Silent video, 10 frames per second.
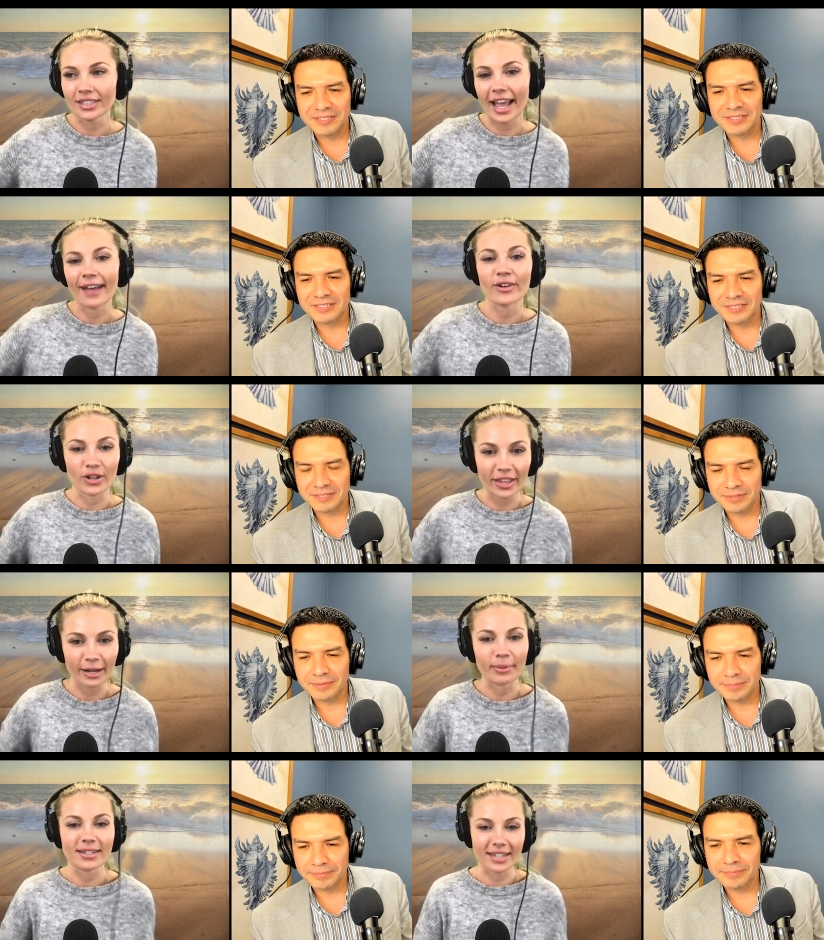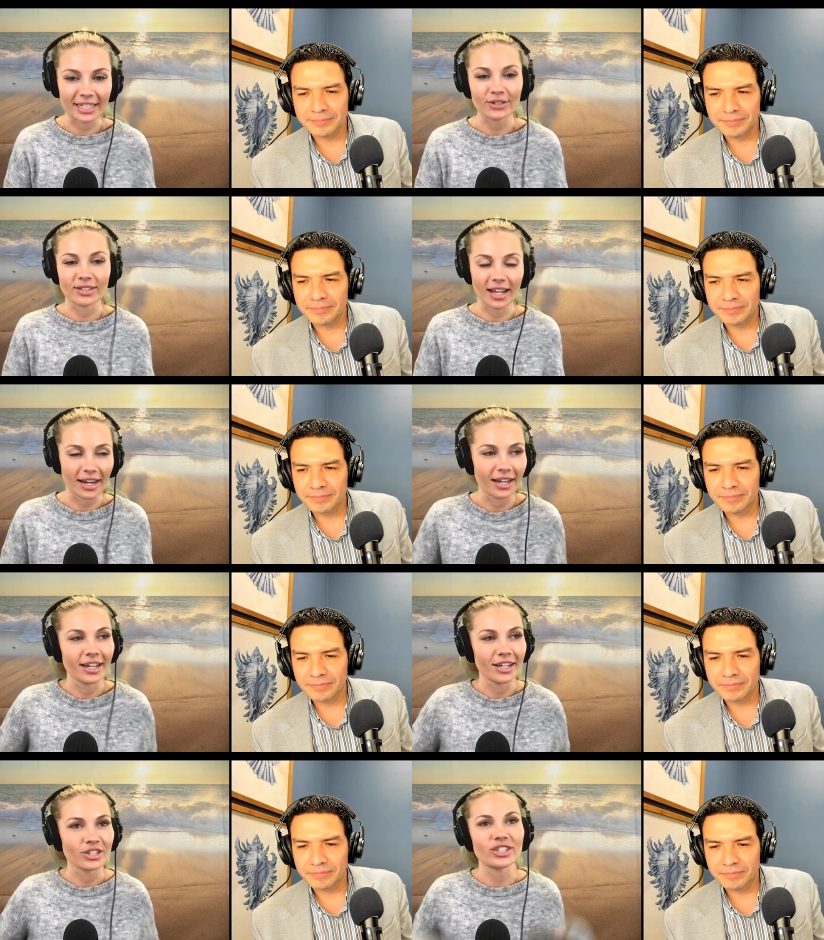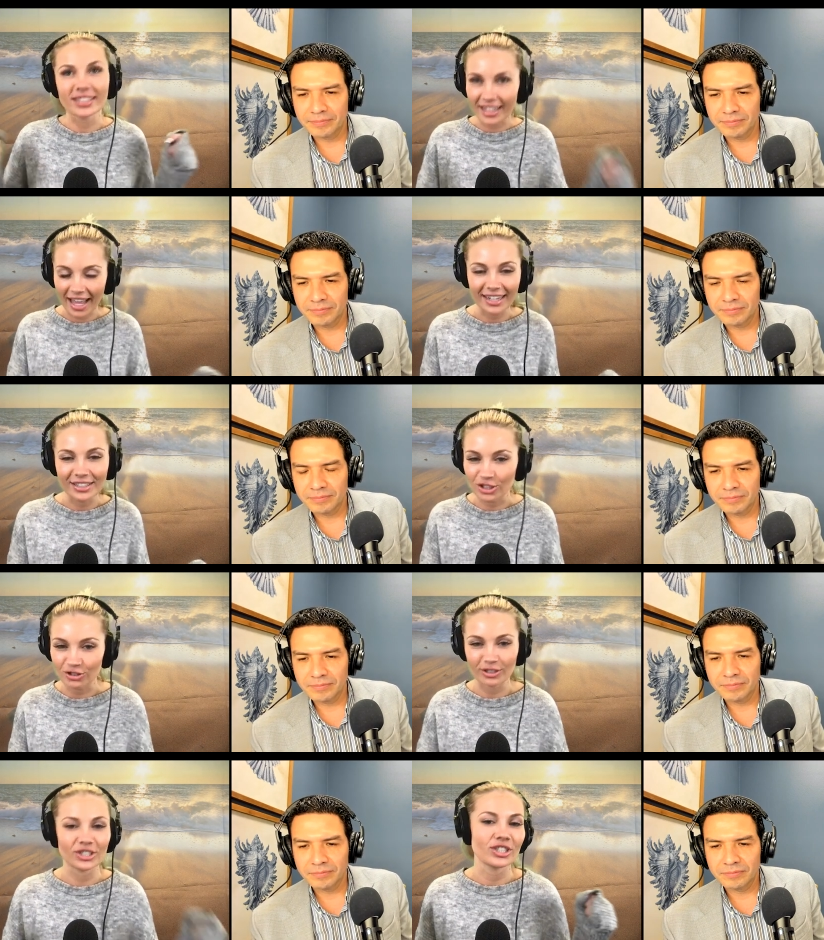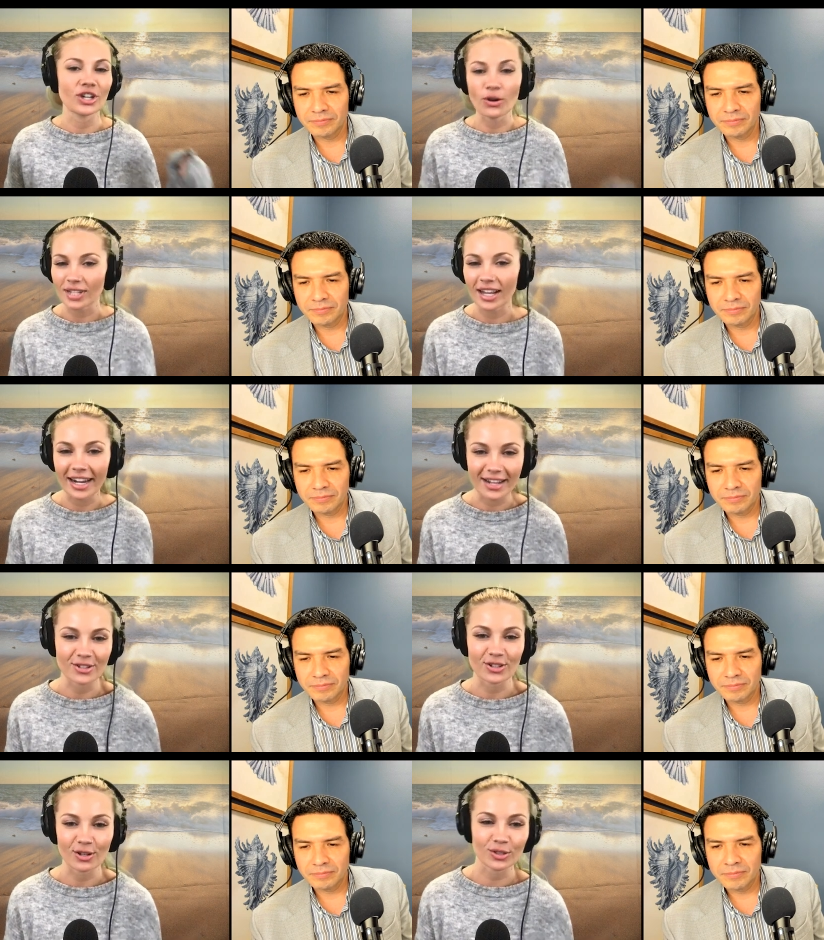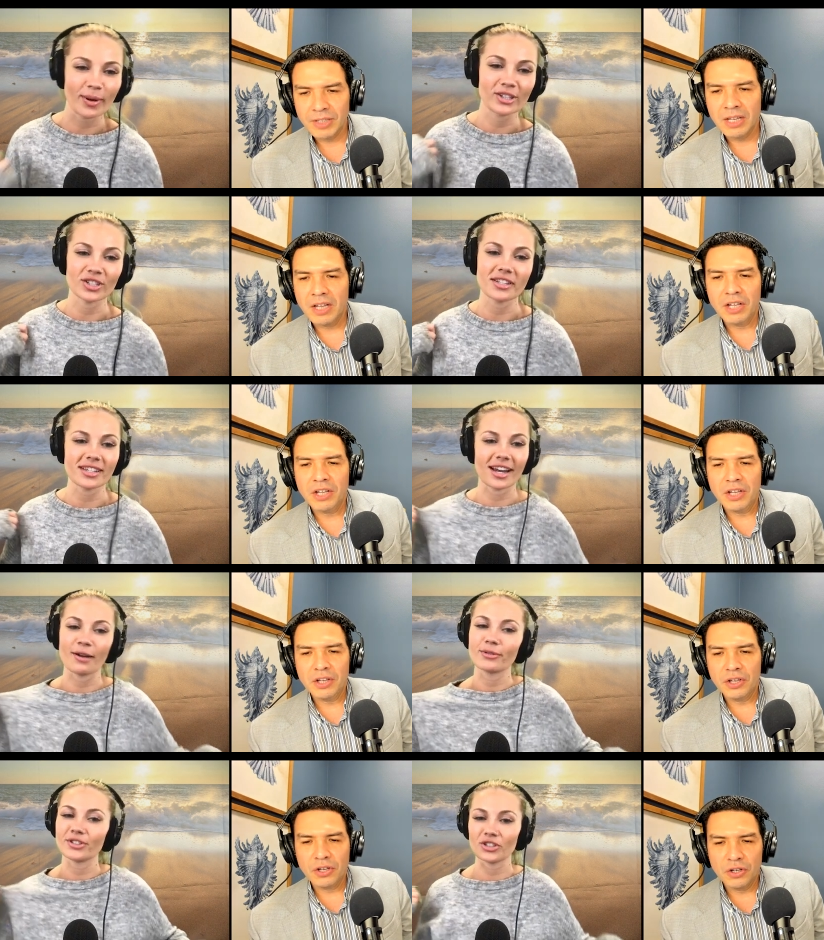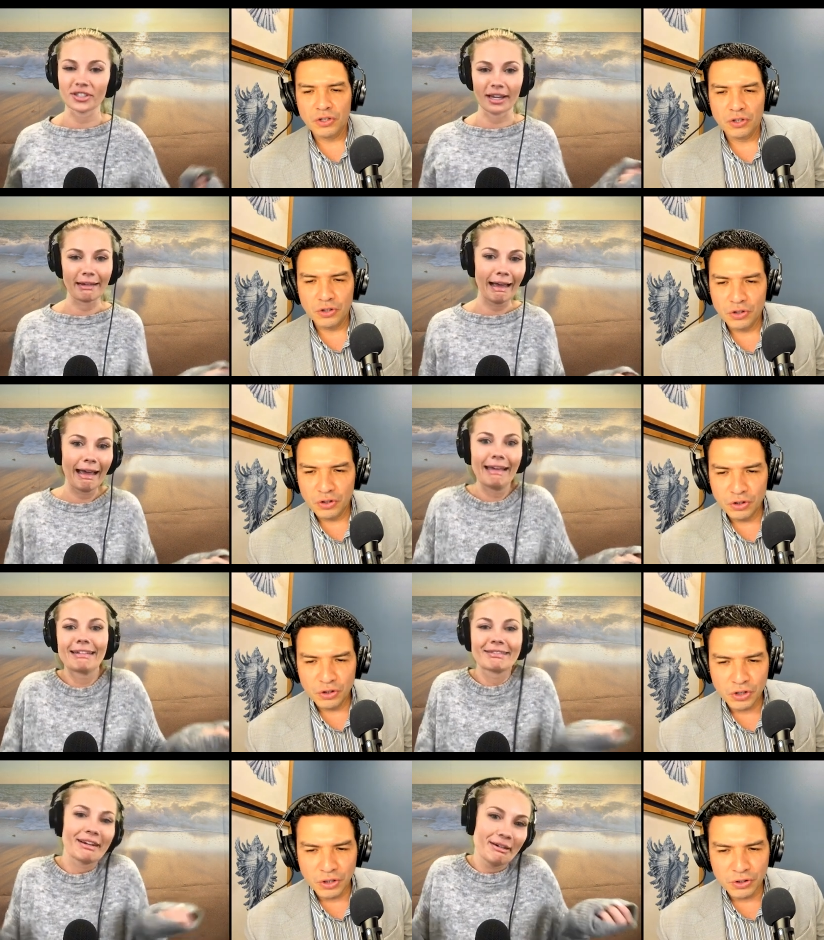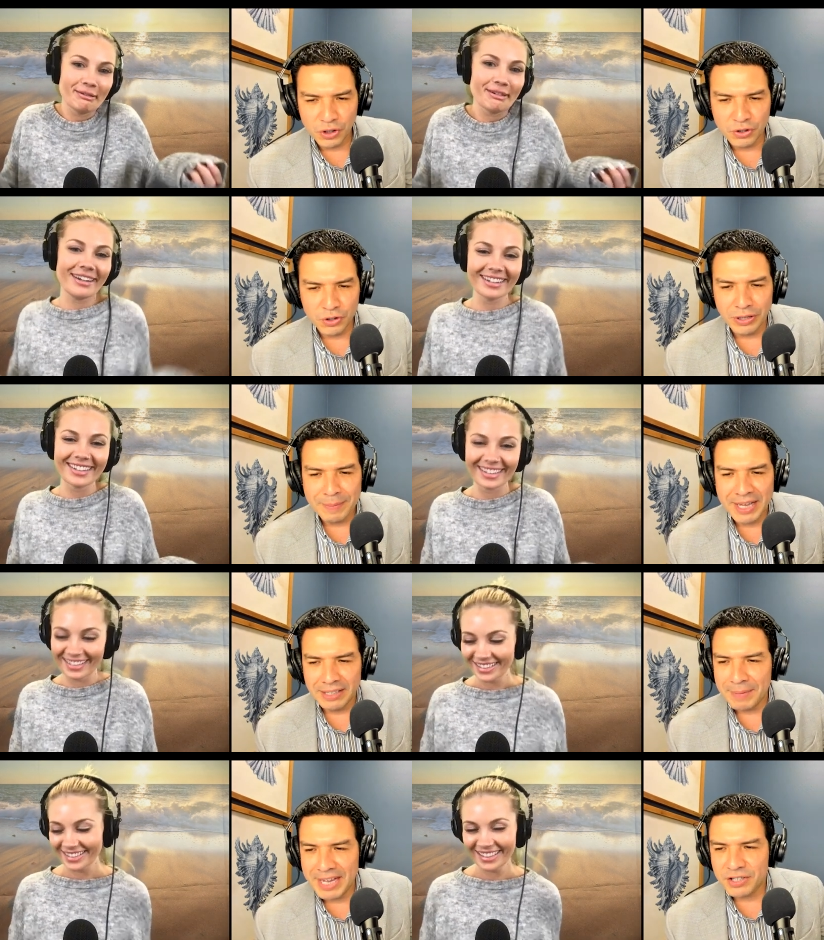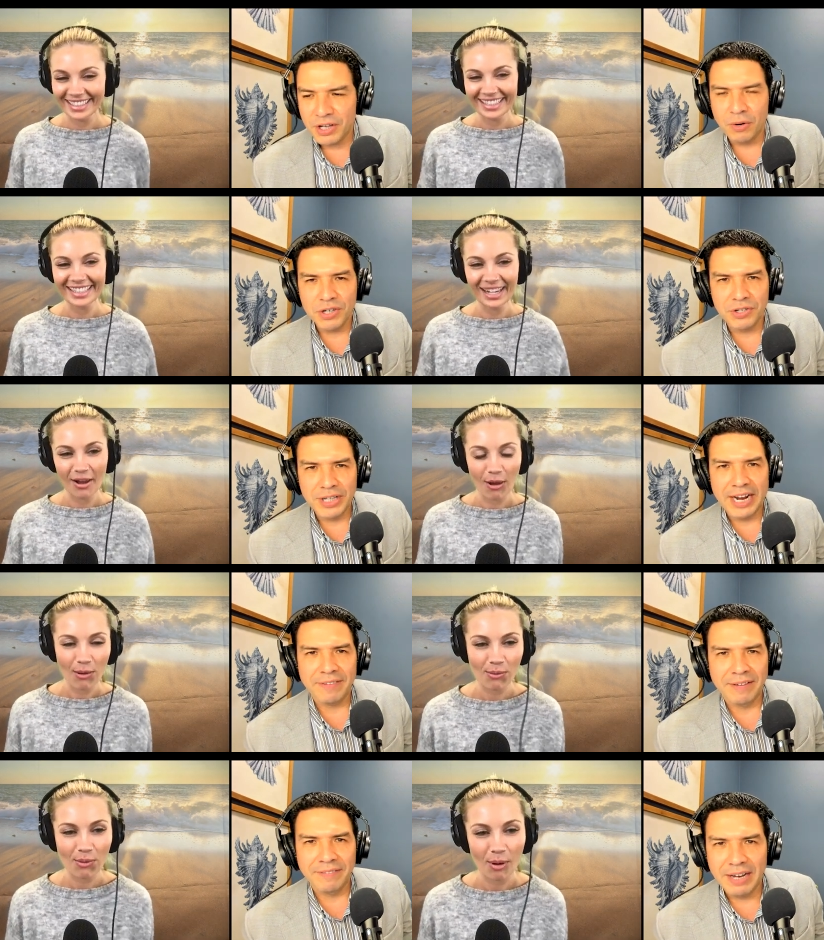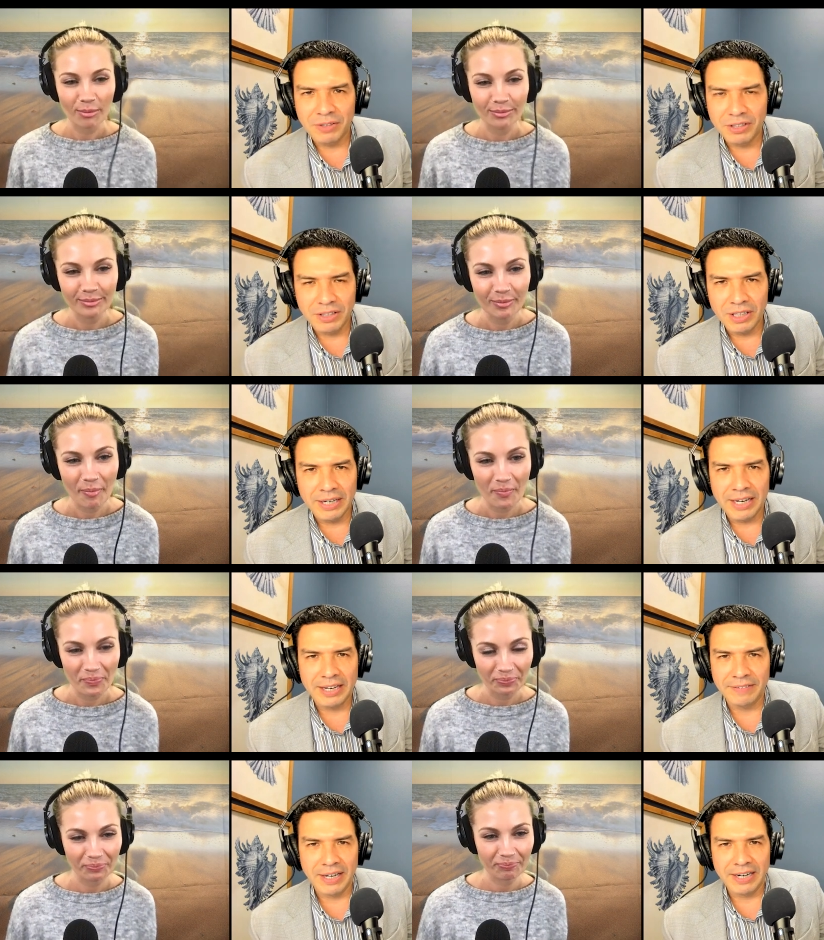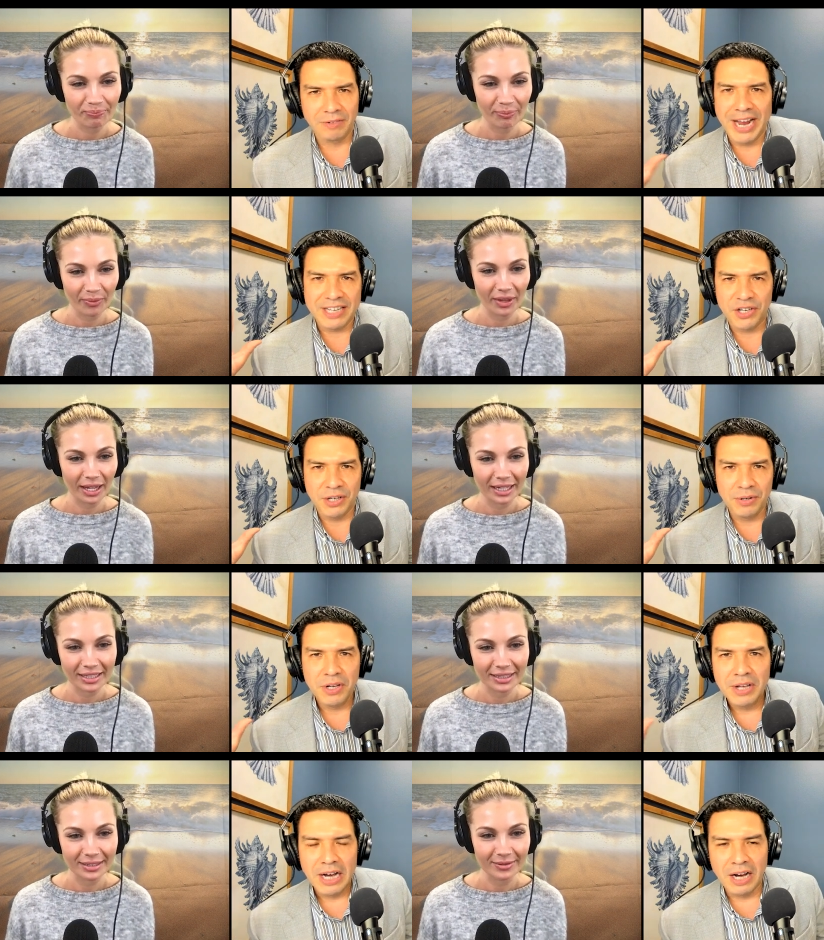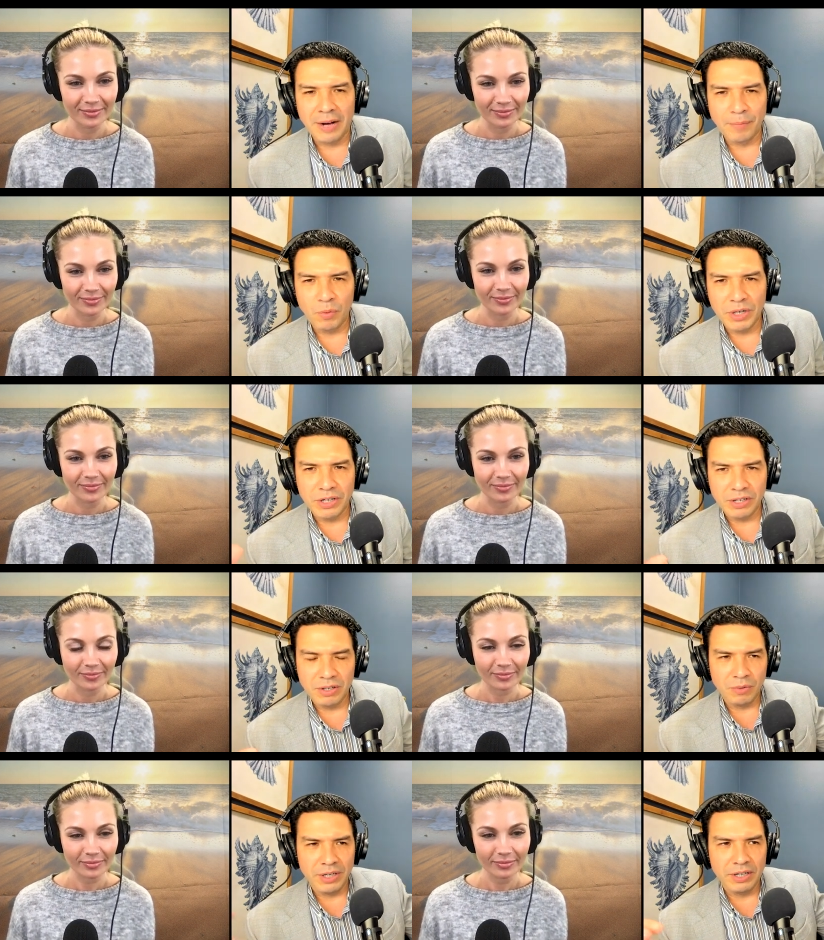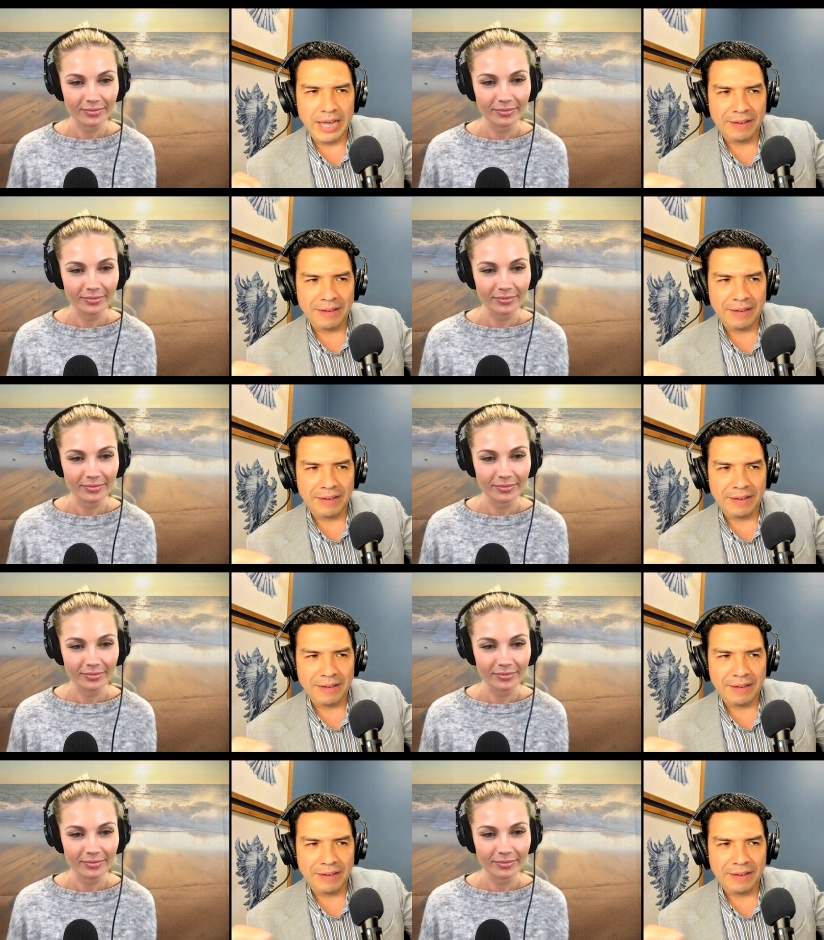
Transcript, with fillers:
Speaker 1: to have her there because, like you said, she's in that industry. She knows how to answer those questions, and I was just like,
Speaker 2: I don't know. So, so, so let me let me ask you a question that I, I've never I, I, I never ask you. Um, when when